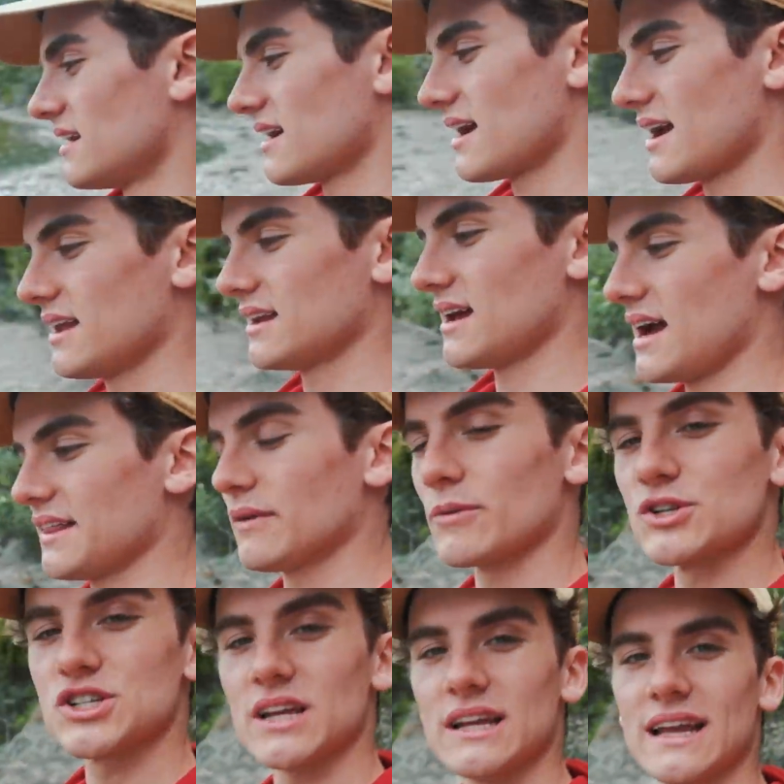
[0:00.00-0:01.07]
And I think we're
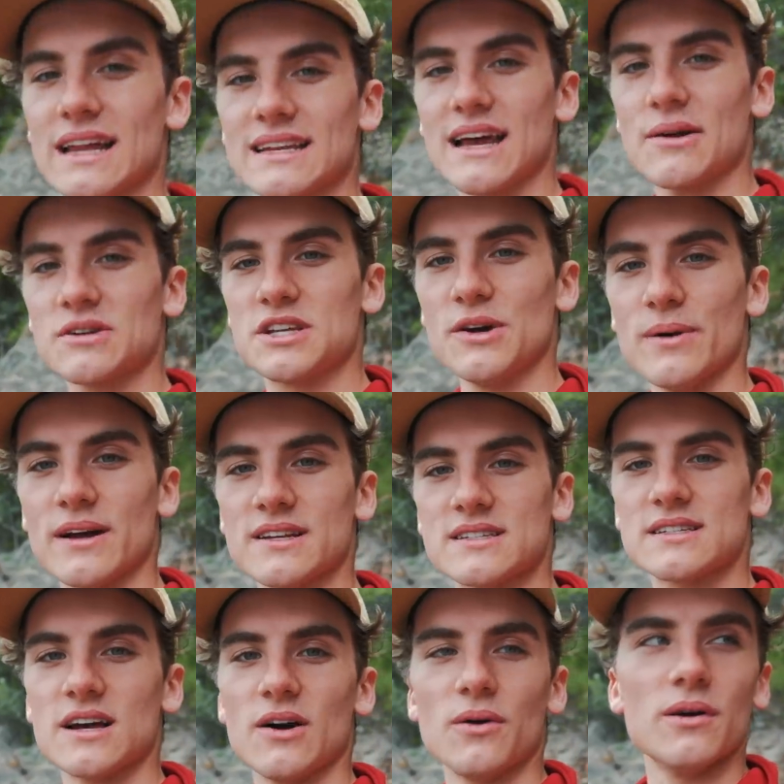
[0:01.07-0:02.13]
just gonna get down to it.
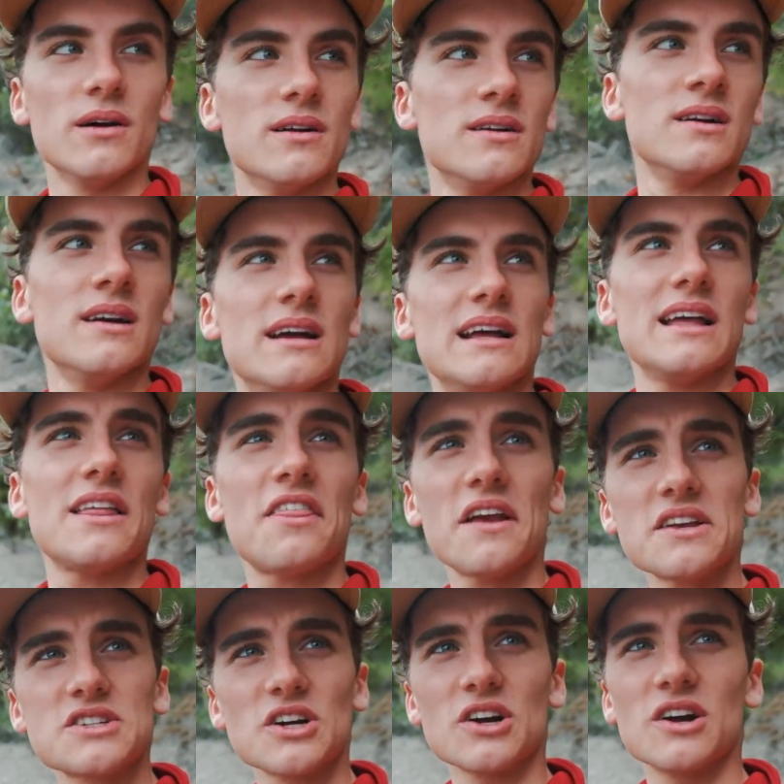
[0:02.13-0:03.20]
So
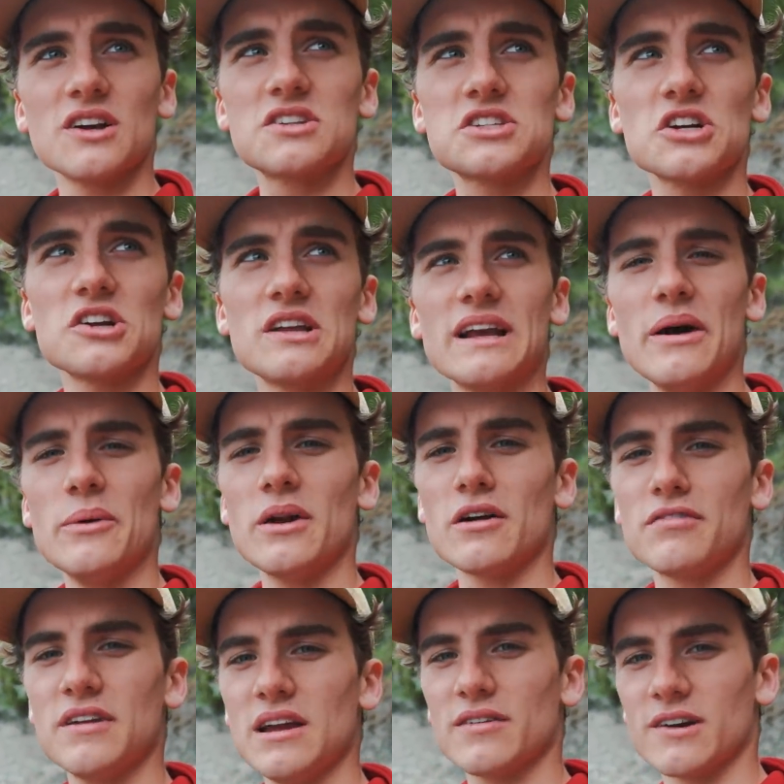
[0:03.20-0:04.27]
things are turning out in our
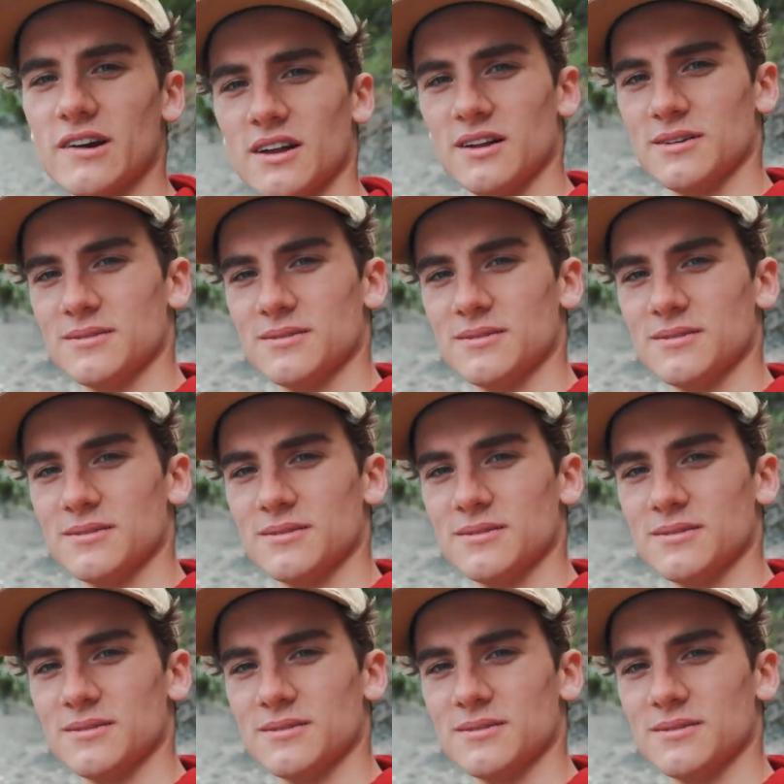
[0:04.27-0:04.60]
favor.